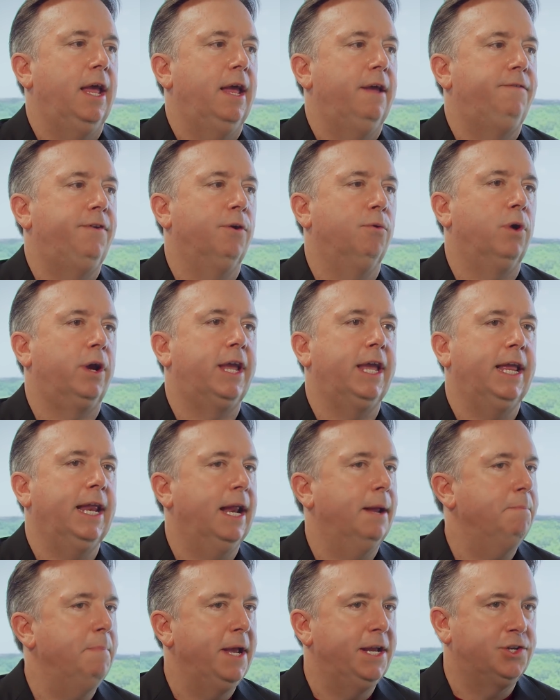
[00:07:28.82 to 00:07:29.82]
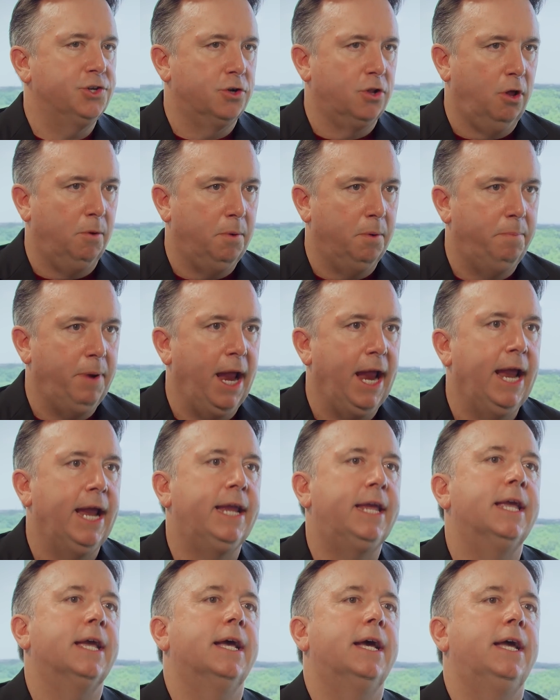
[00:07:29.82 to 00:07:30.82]
If you're working at a major global bank,
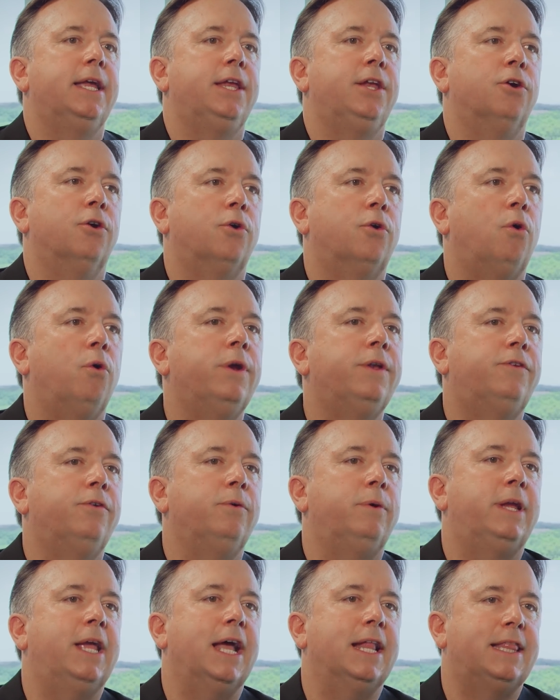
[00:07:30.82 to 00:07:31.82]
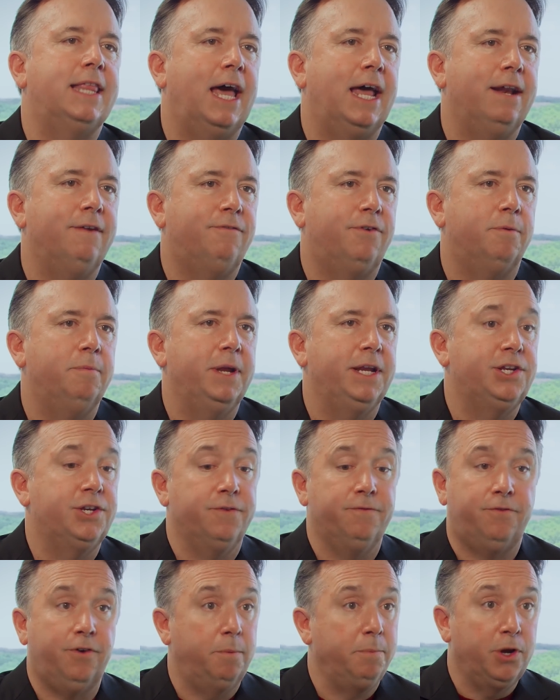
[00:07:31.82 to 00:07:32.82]
you're going to get that
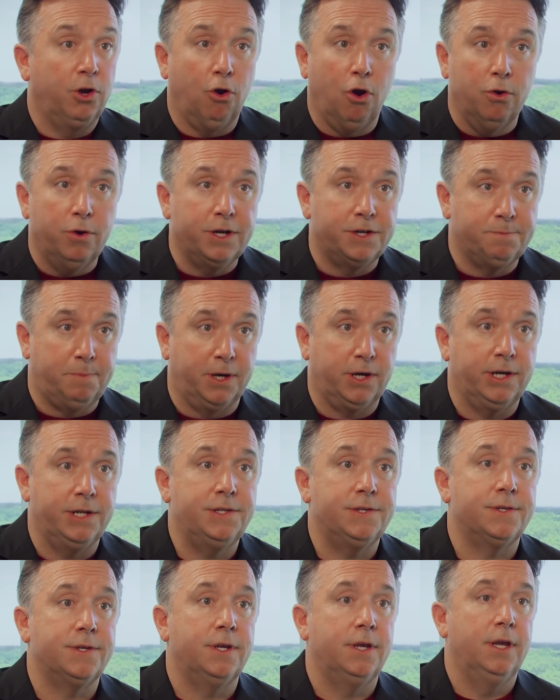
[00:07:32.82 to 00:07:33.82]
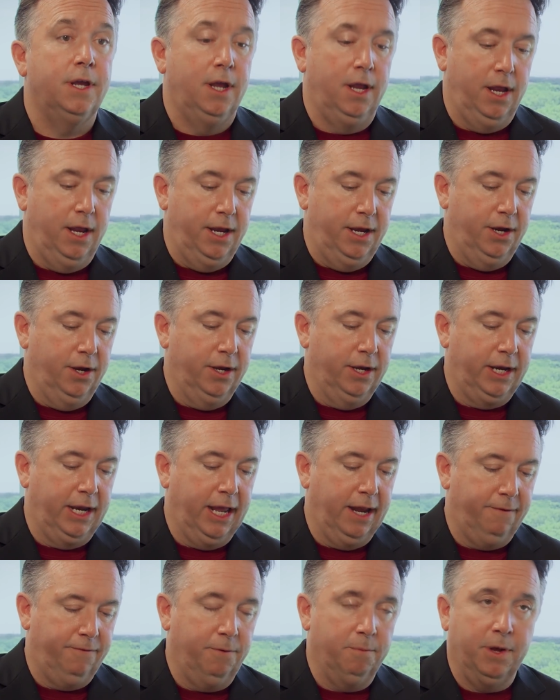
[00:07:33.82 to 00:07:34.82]
information from your own experience. You're going to
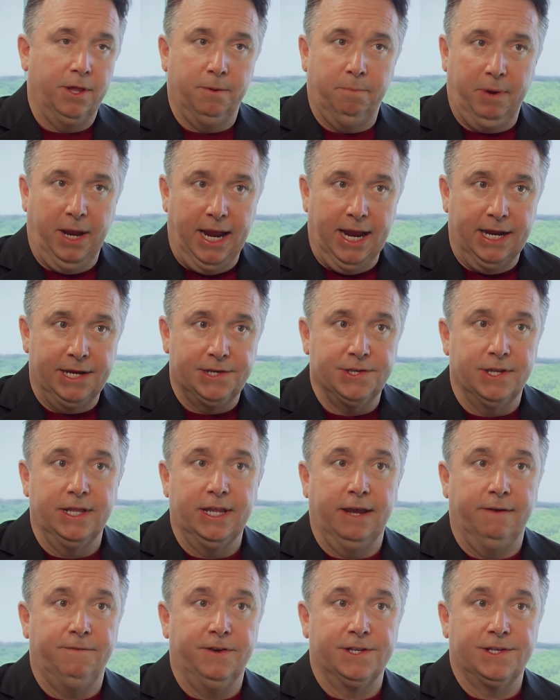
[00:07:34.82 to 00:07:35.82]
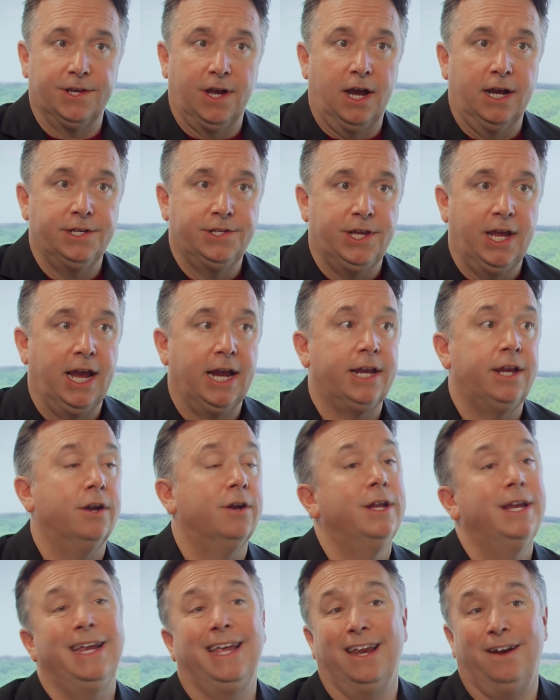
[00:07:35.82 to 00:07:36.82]
get it from other banks and the FSI SAC.
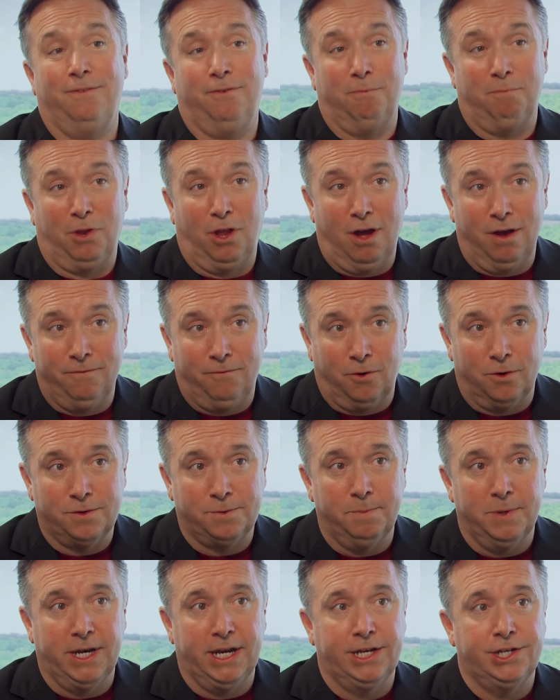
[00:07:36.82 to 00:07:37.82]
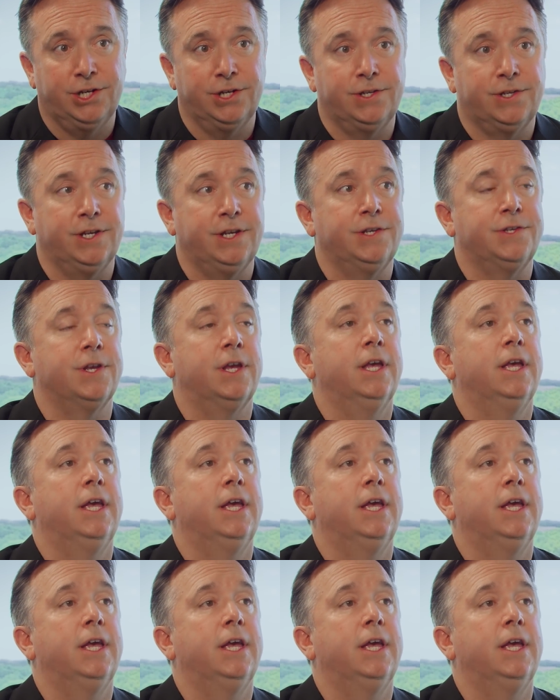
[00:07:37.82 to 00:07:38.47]
You're going to get it from law enforcement agencies.